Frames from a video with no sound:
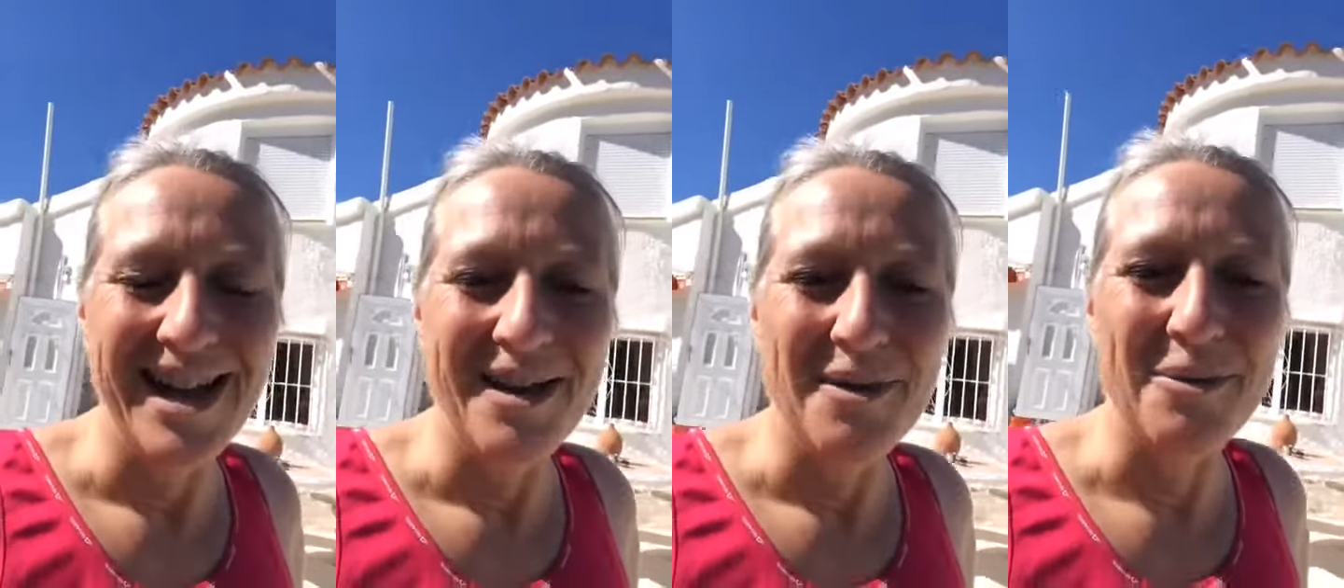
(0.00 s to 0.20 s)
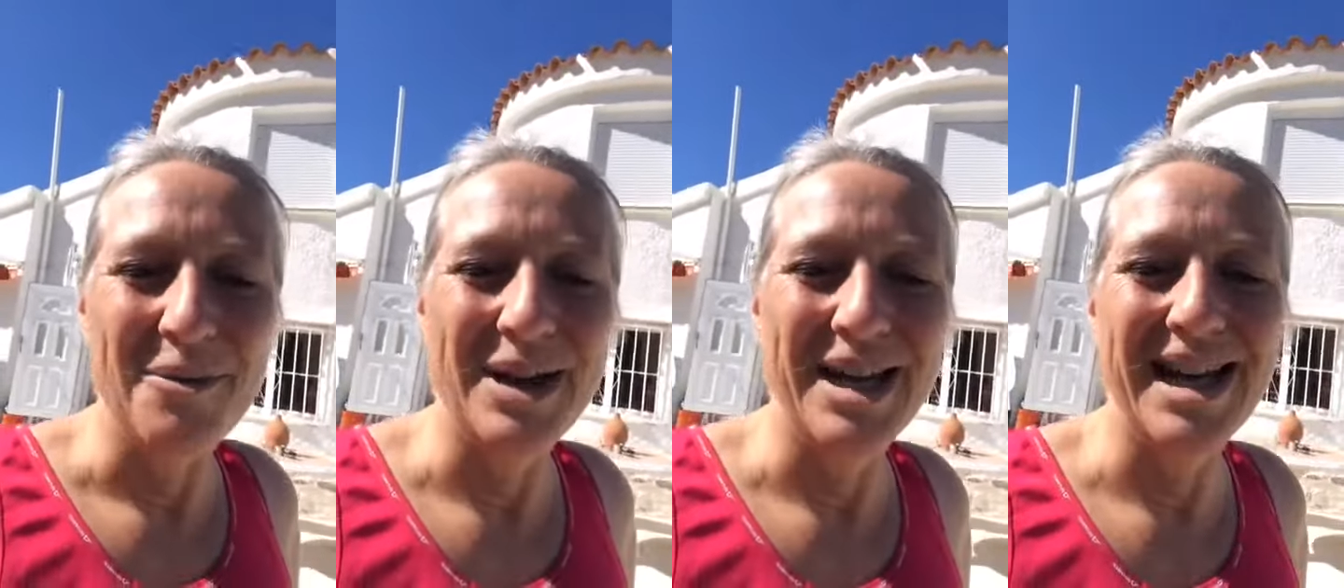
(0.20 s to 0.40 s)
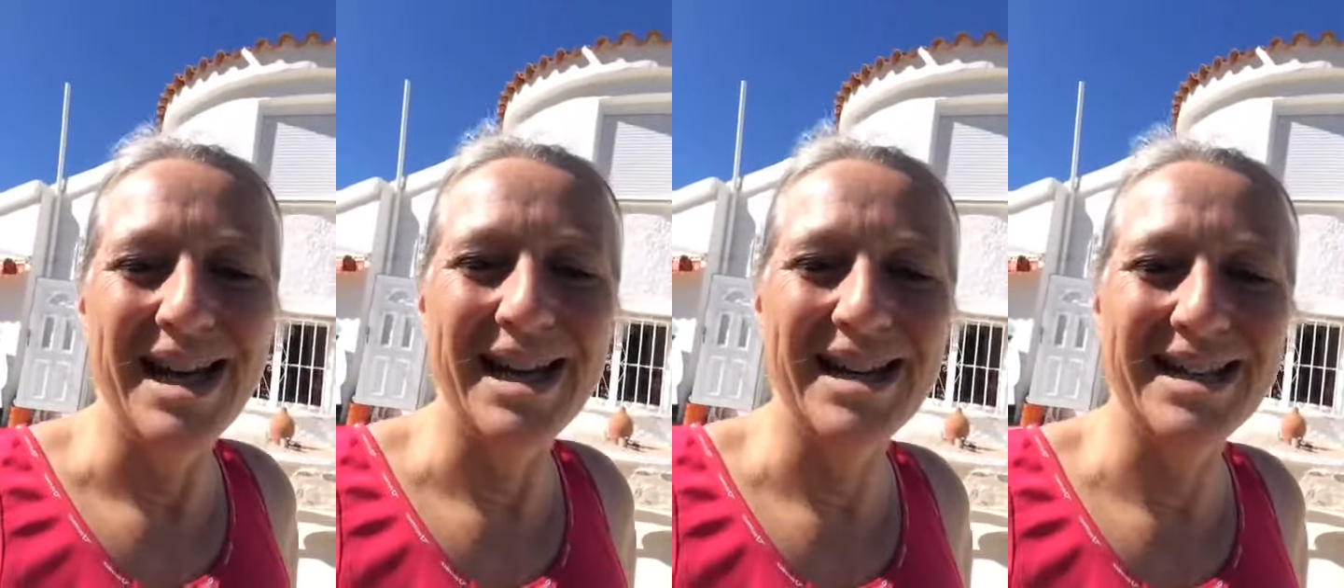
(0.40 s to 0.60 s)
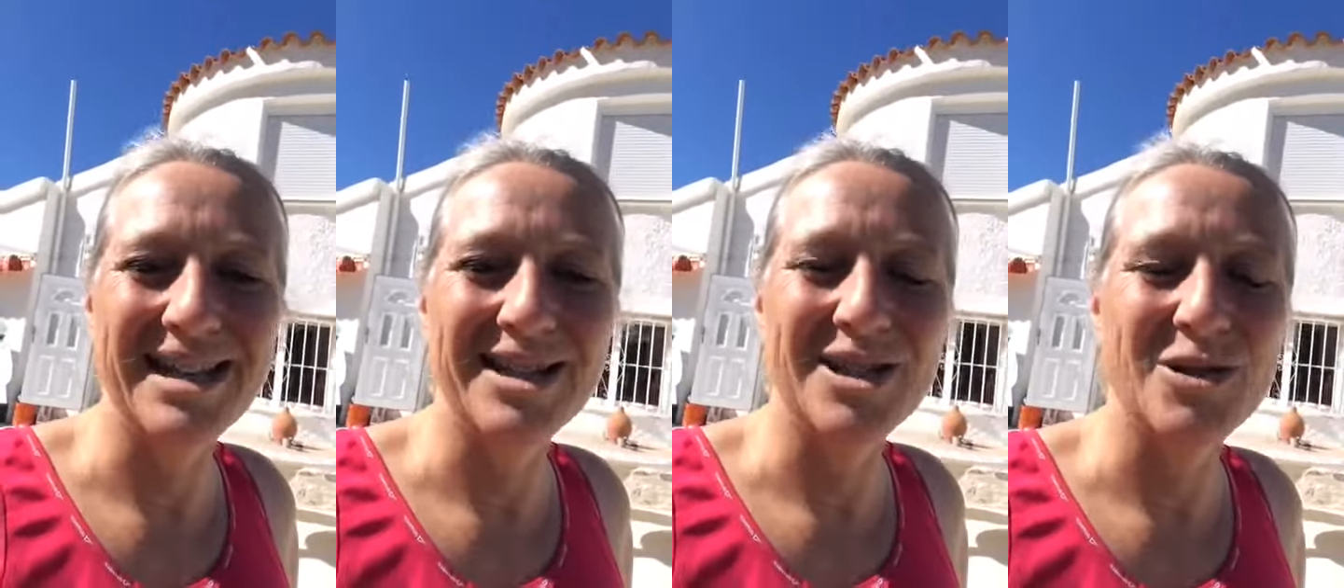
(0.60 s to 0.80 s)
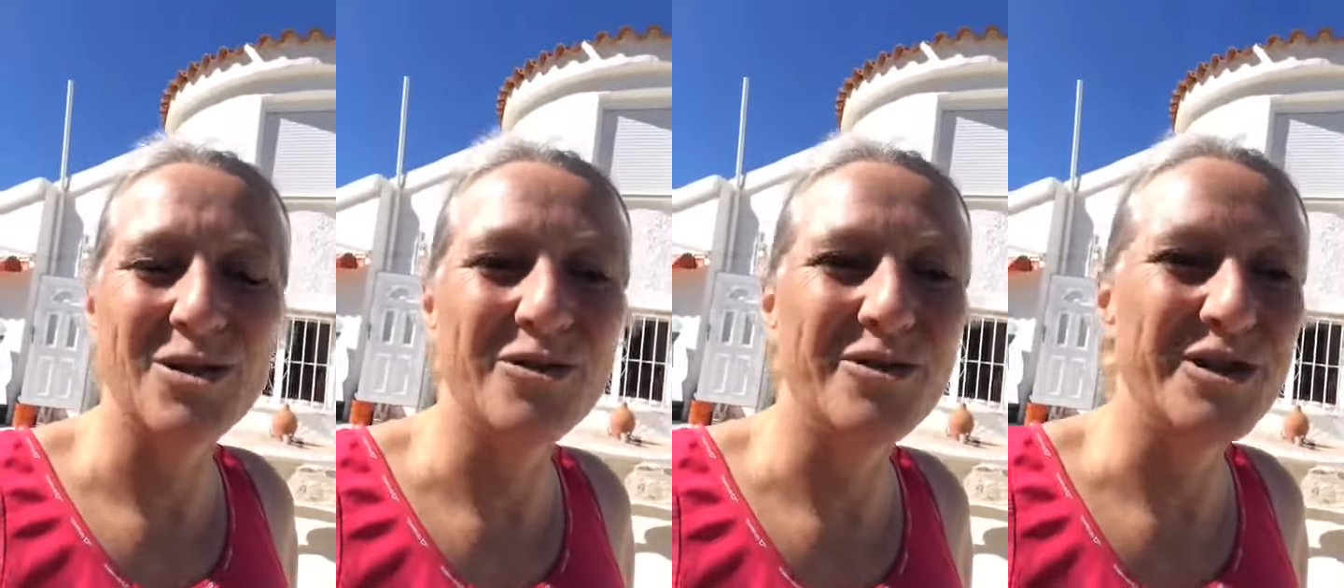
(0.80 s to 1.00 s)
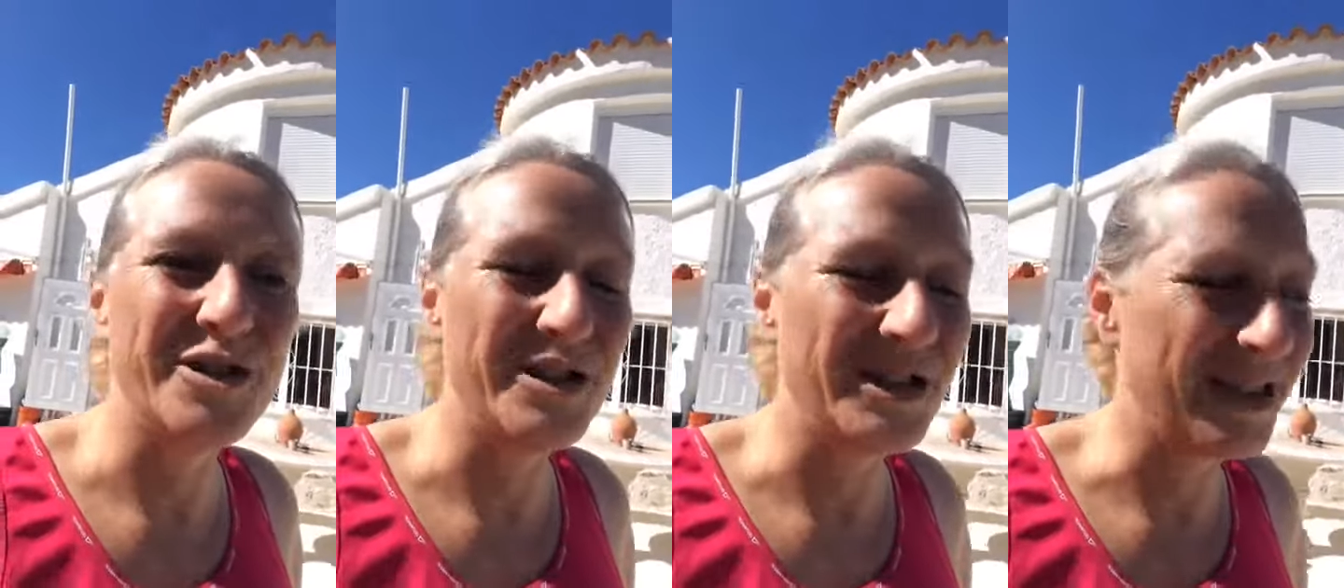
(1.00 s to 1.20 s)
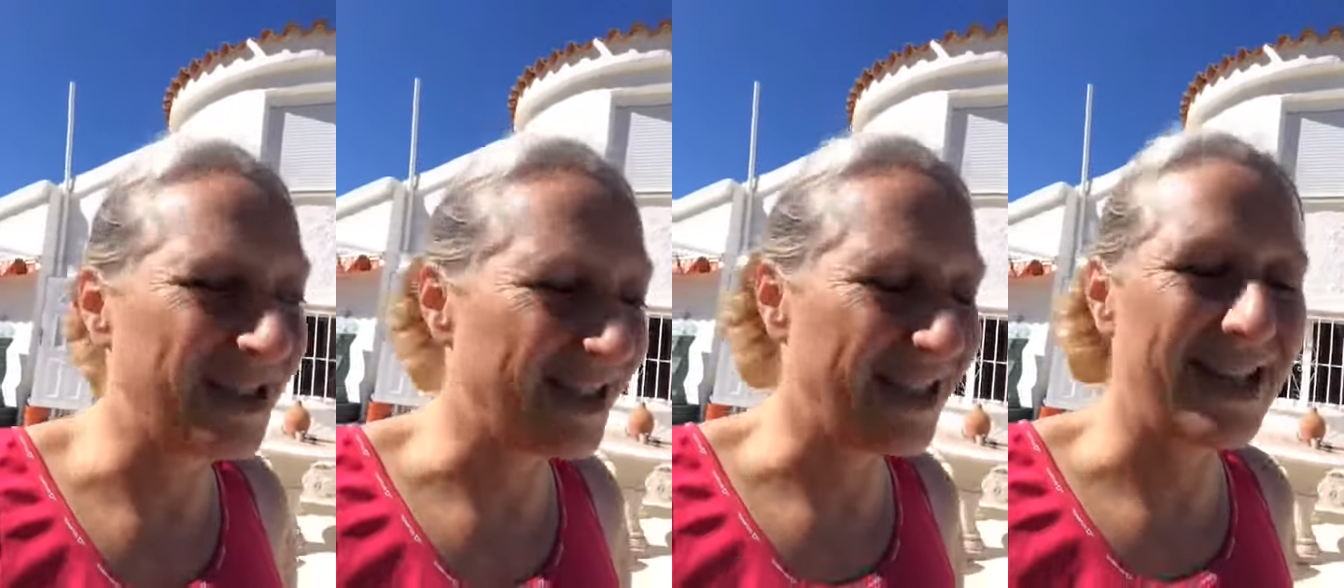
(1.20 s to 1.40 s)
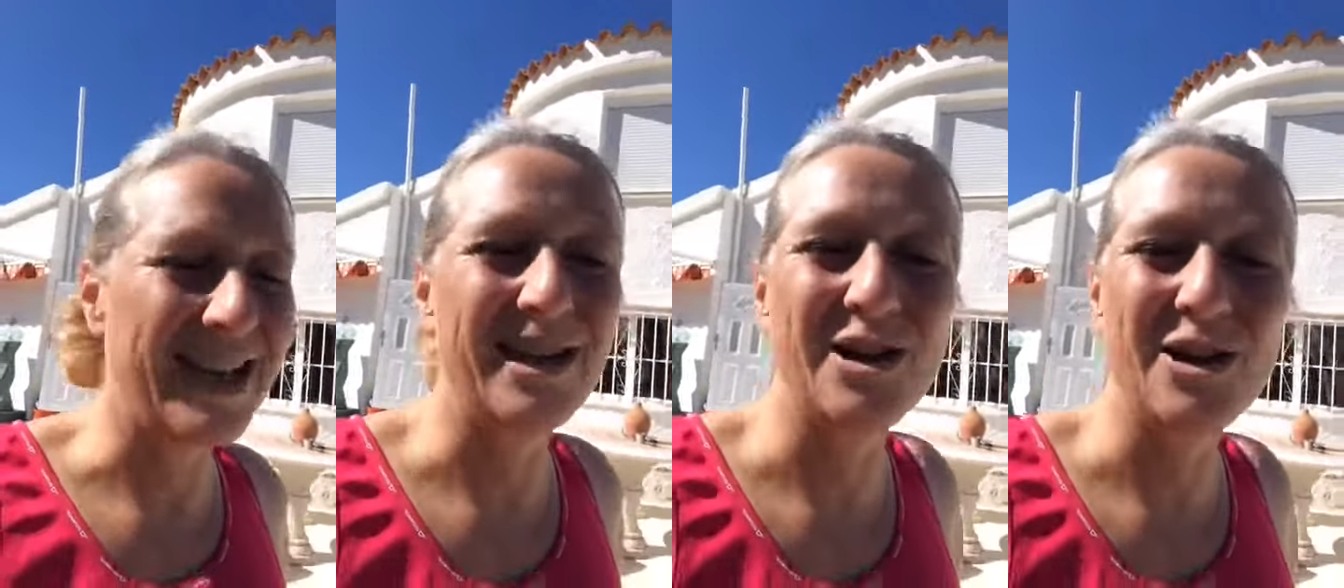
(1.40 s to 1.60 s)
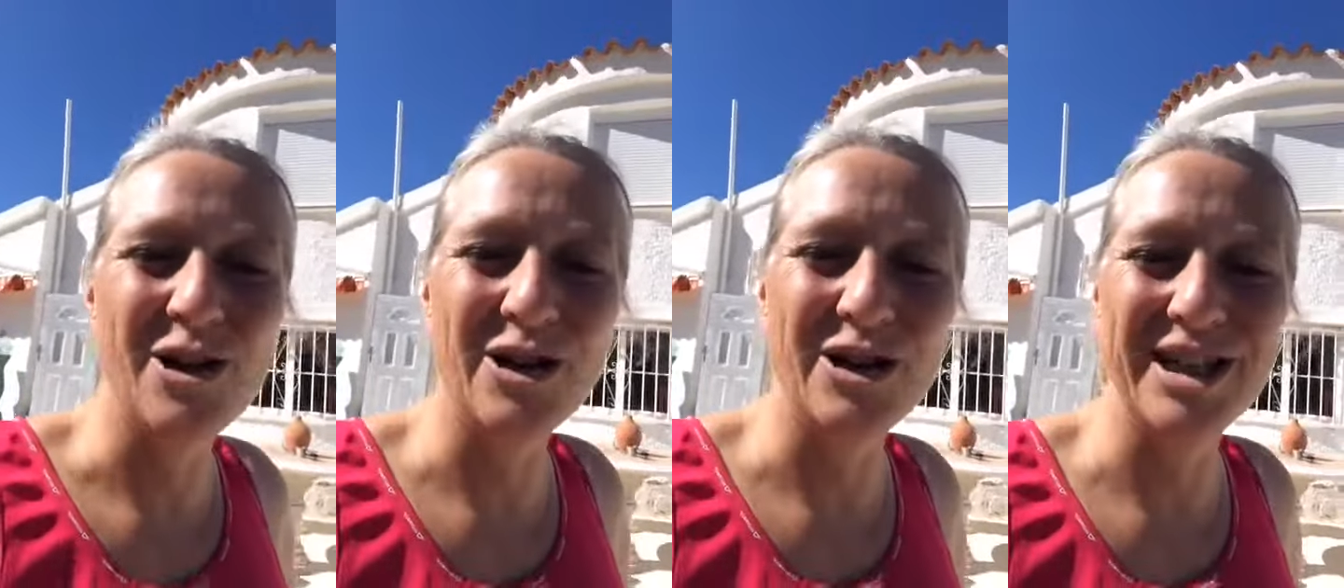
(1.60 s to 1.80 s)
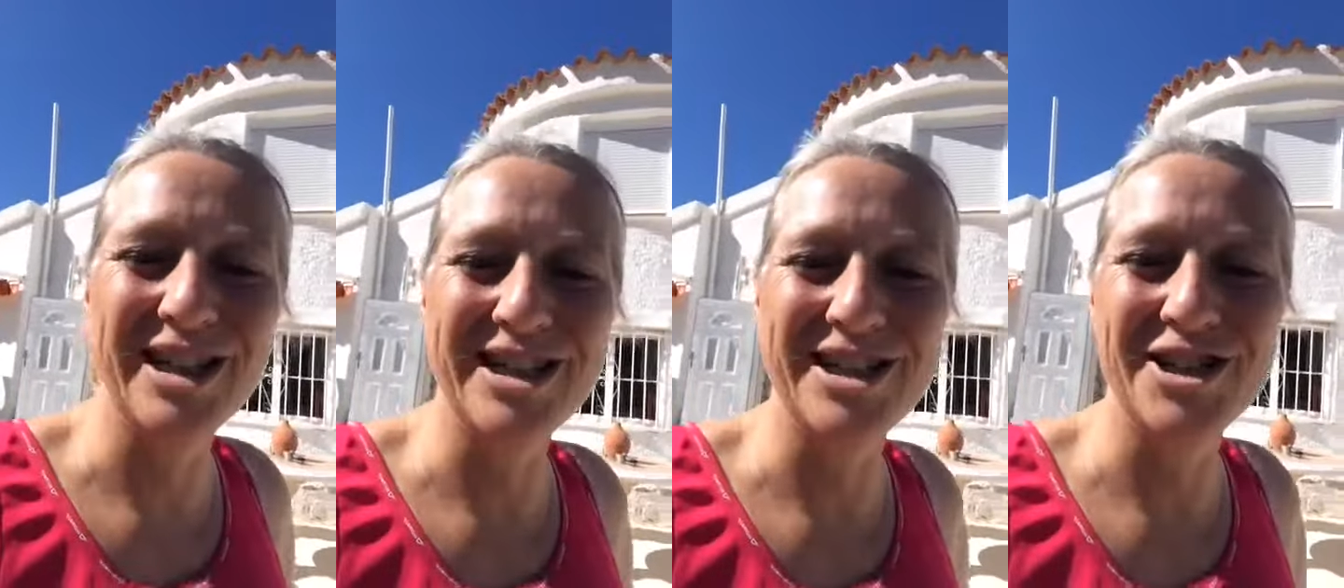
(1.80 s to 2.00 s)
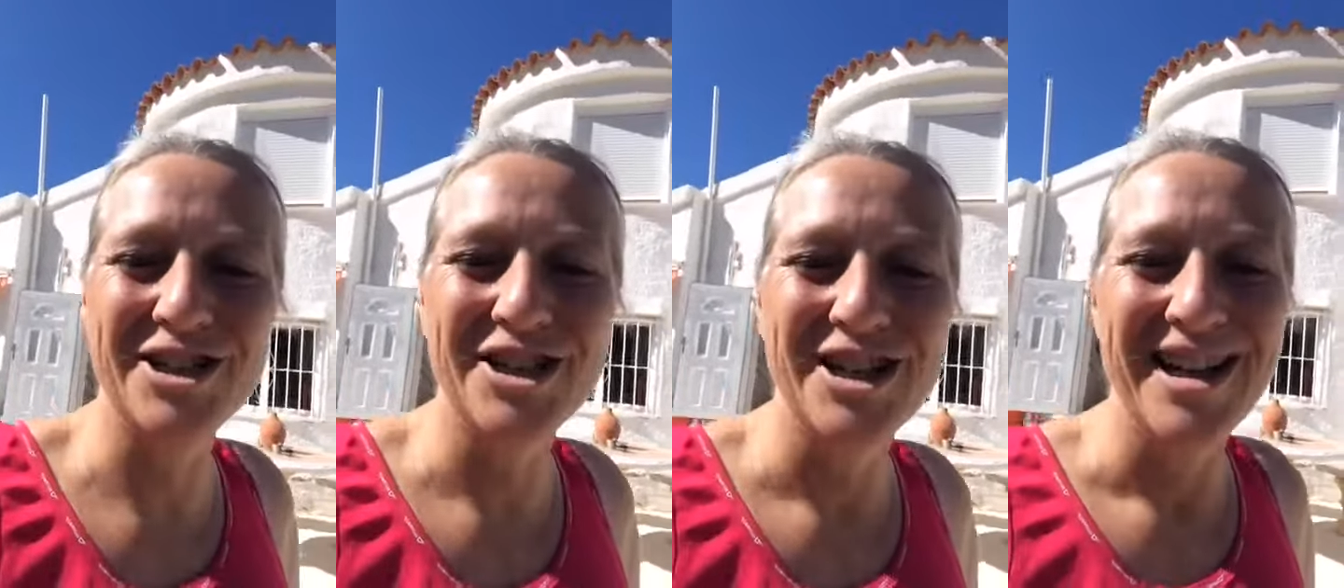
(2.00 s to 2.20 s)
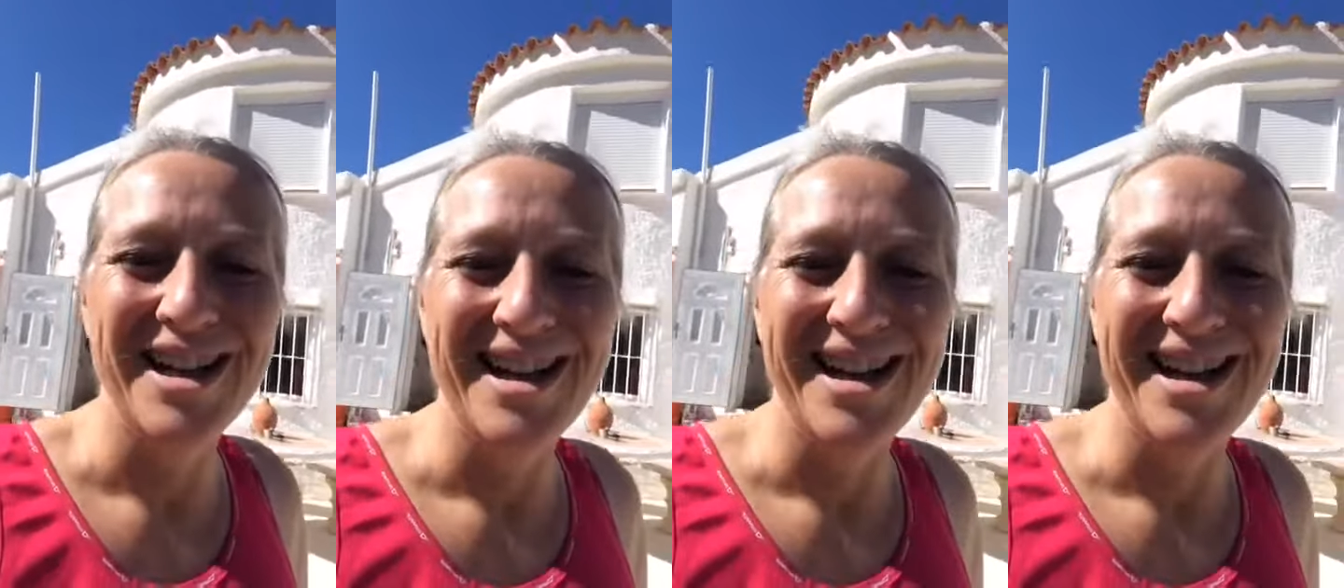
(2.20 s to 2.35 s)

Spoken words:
We had our school reunion at Kent College,